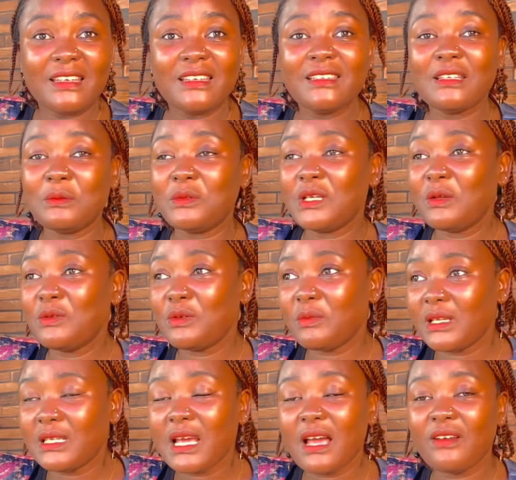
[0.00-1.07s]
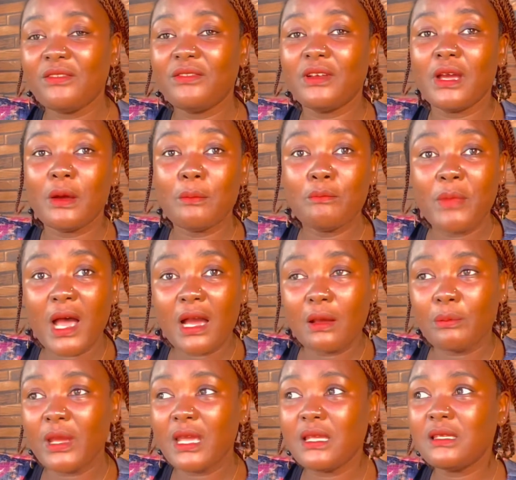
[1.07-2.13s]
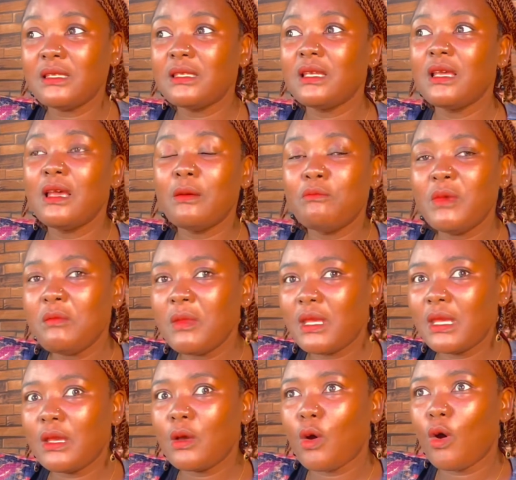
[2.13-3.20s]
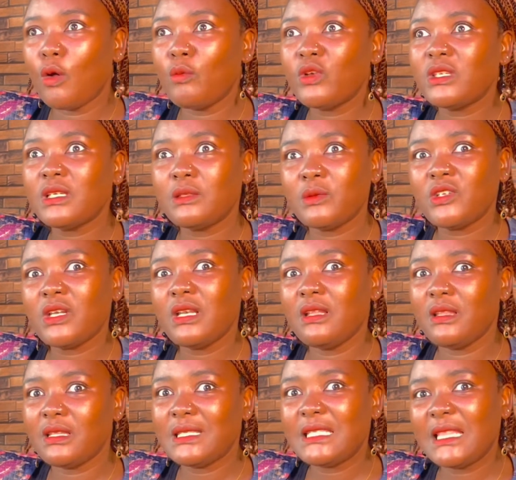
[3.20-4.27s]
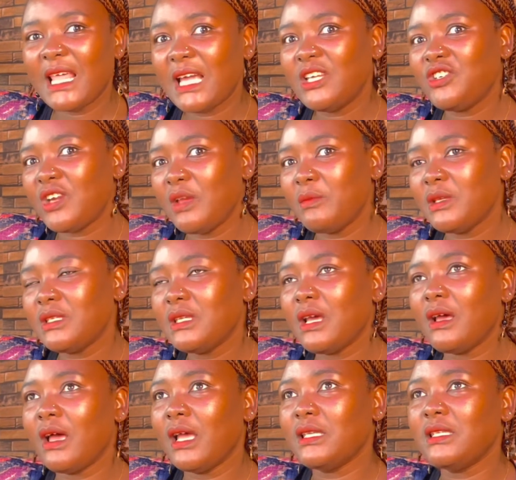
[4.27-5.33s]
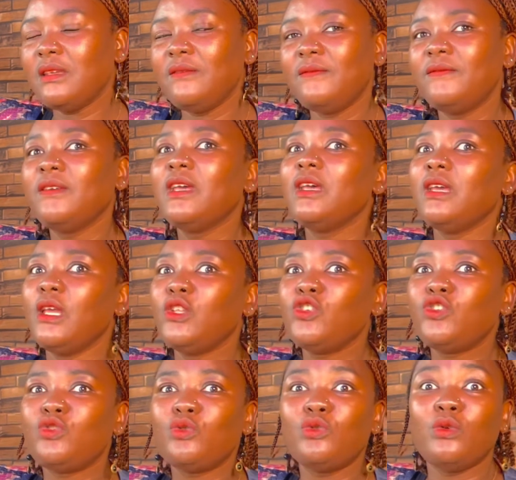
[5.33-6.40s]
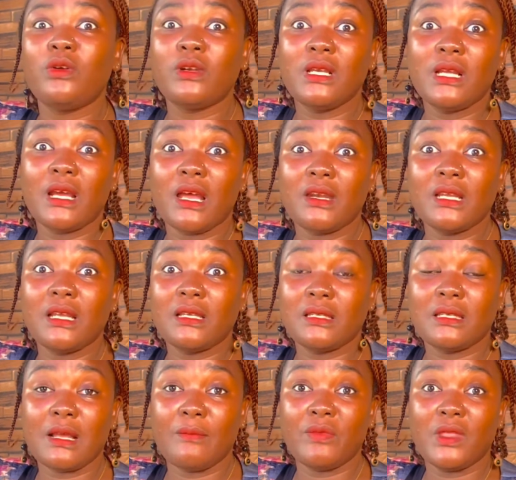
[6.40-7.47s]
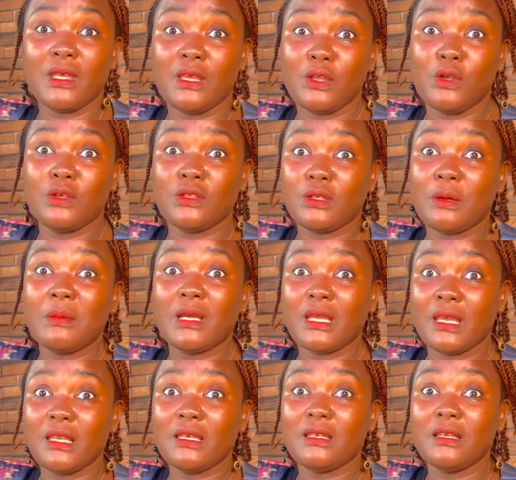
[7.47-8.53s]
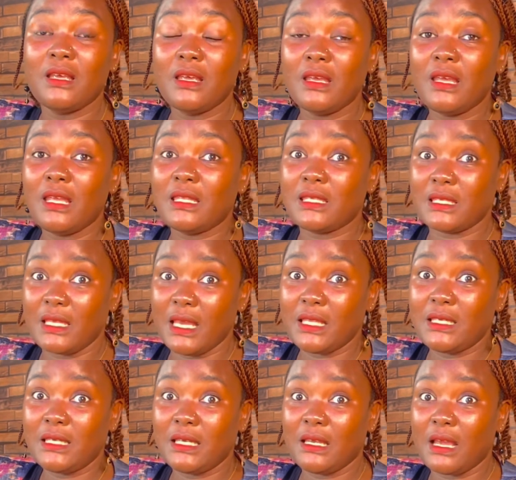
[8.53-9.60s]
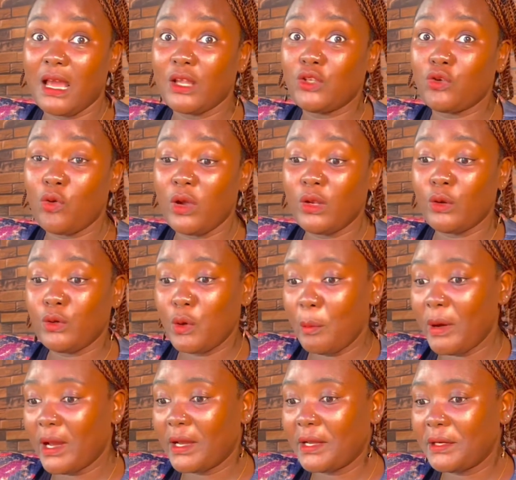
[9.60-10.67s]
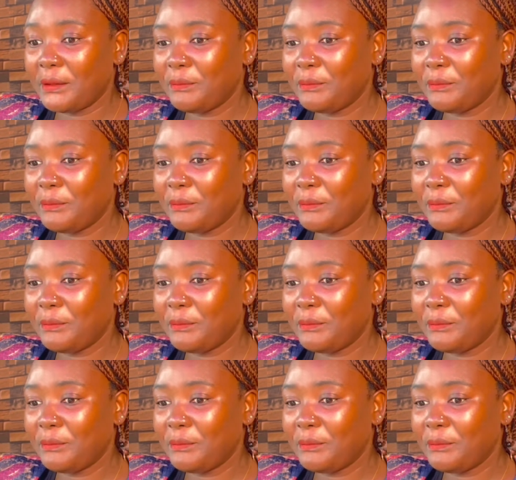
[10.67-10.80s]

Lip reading: sometimes you might have back pains, mimicking almost, especially in the 3rd trimester, as if it's true you're really carrying something in your stomach and it's getting a toil on your back.